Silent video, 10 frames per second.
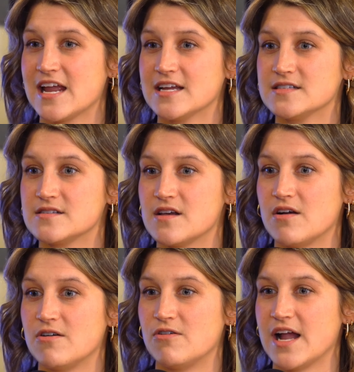And
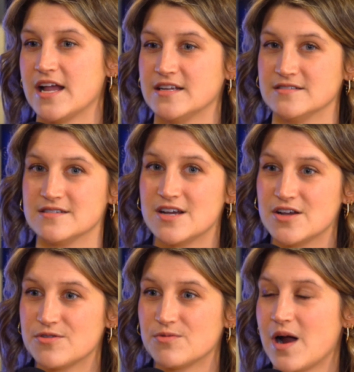so, and
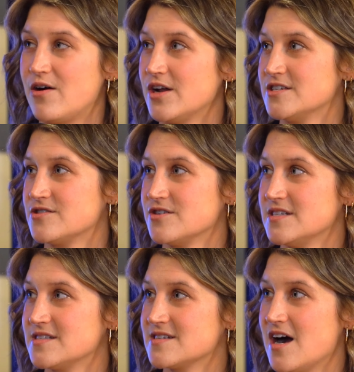throughout history,
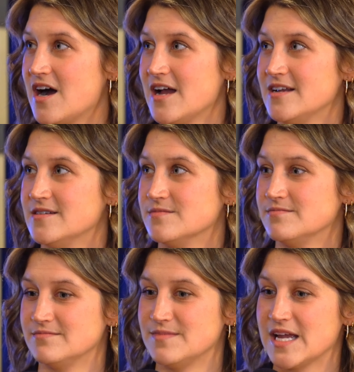it's God
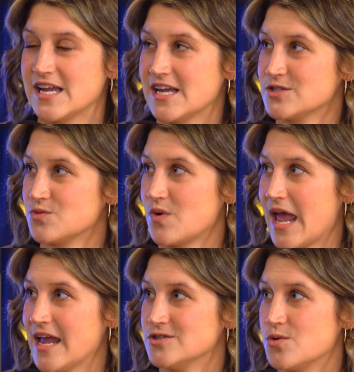mm-hmm. making His
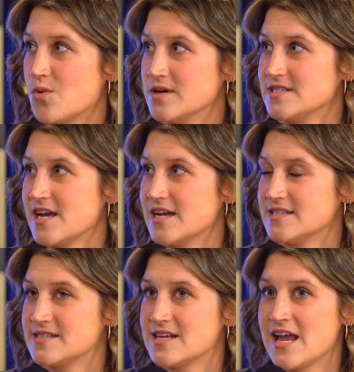way yes. towards
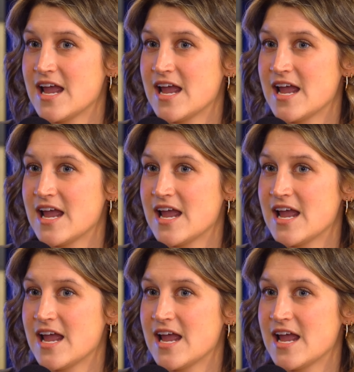us.